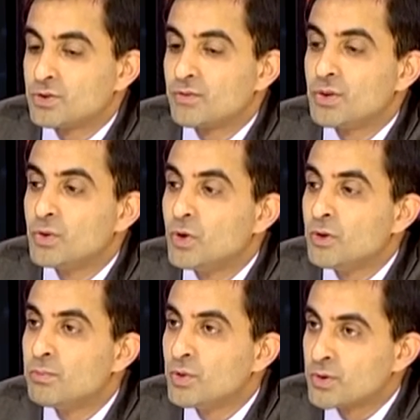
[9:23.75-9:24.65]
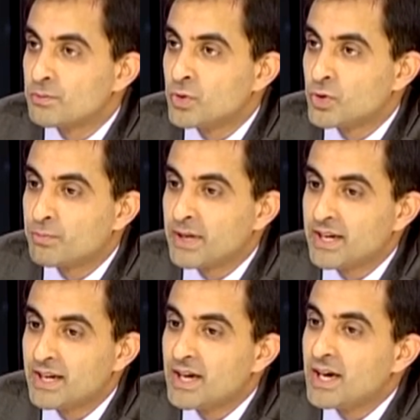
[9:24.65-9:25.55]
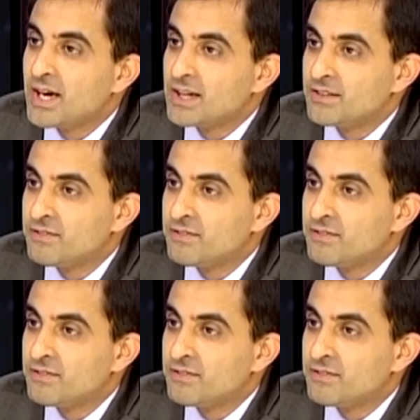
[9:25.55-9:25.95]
So we would go more by the